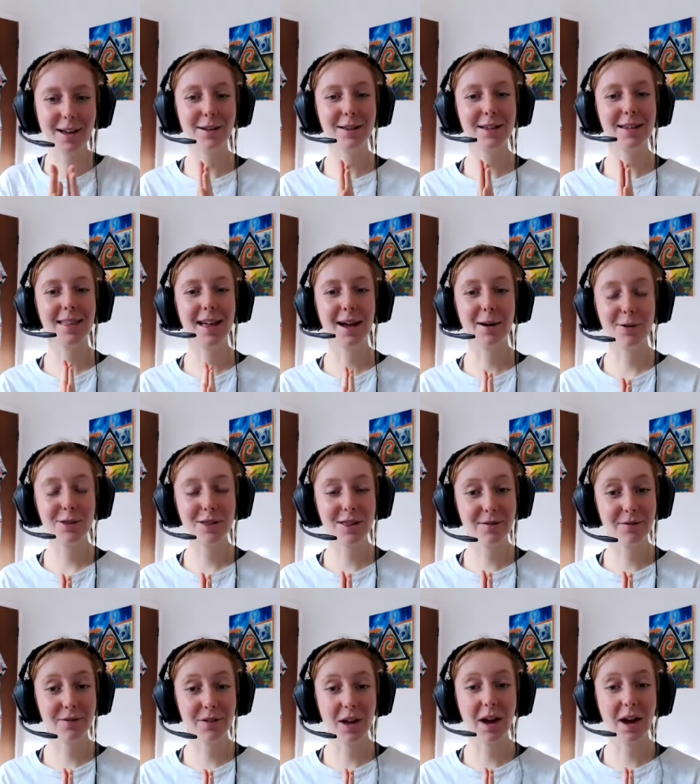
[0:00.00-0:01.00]
Only that which
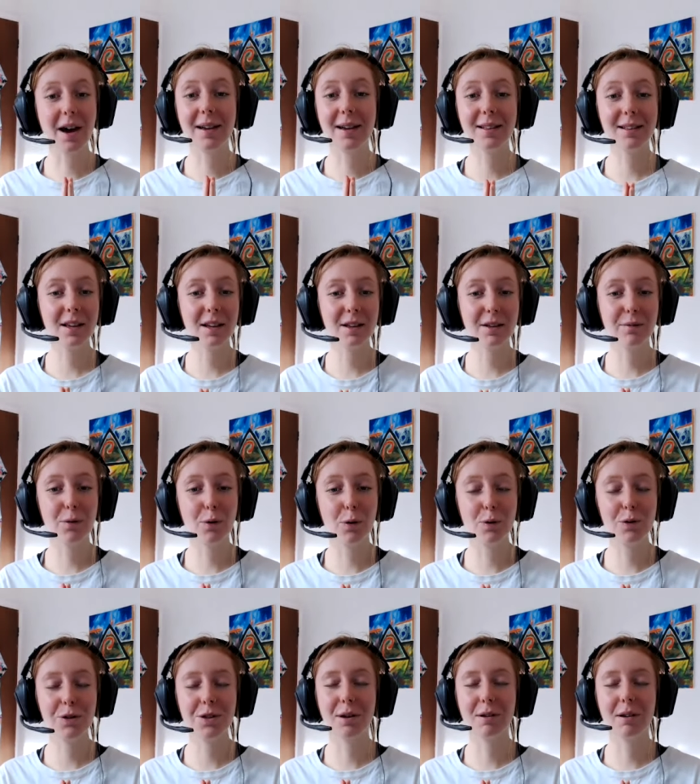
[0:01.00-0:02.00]
is for the highest good of
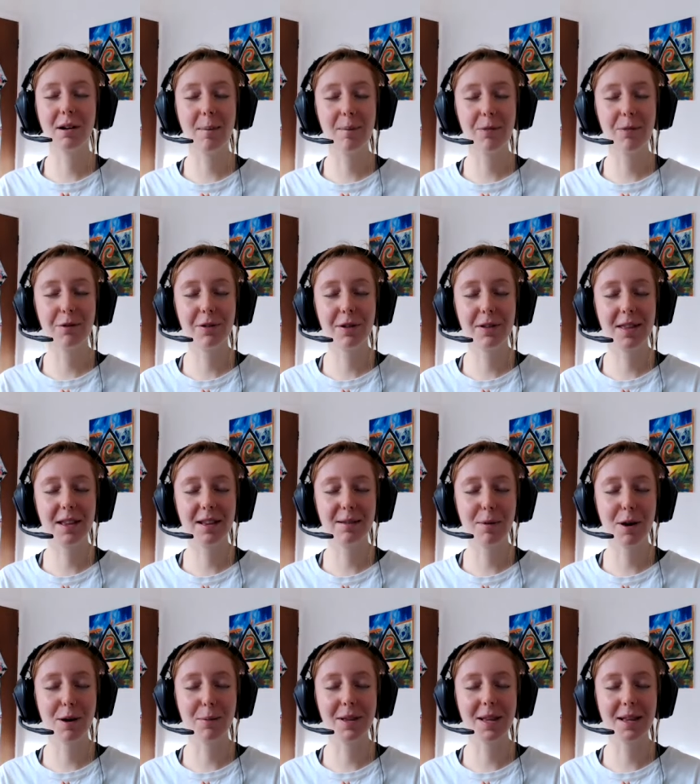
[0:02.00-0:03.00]
all shall come through in this
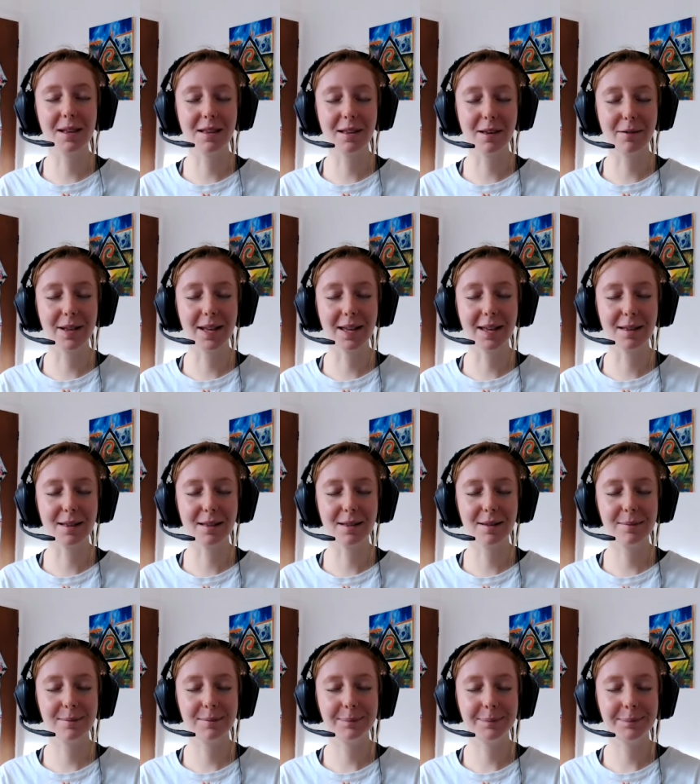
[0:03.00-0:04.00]
moment, and so it
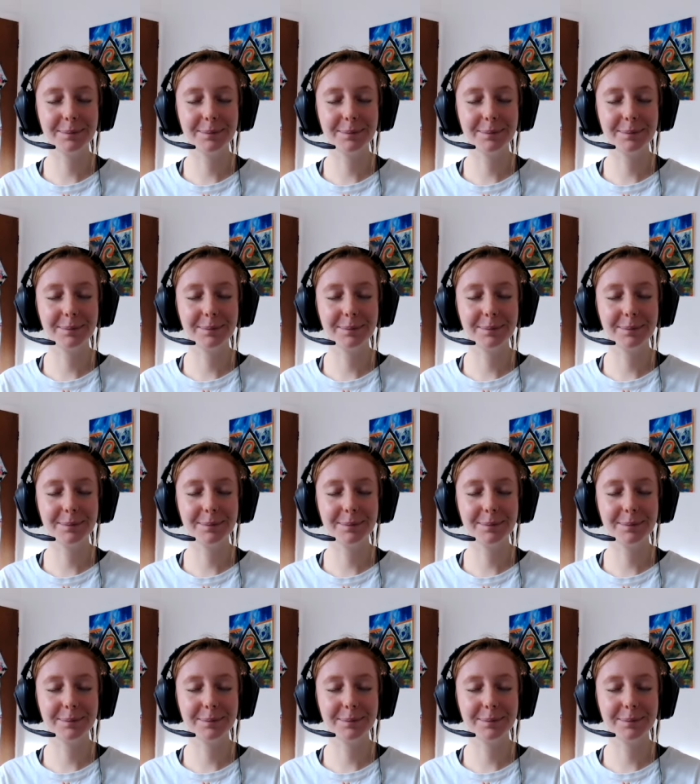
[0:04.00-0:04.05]
is.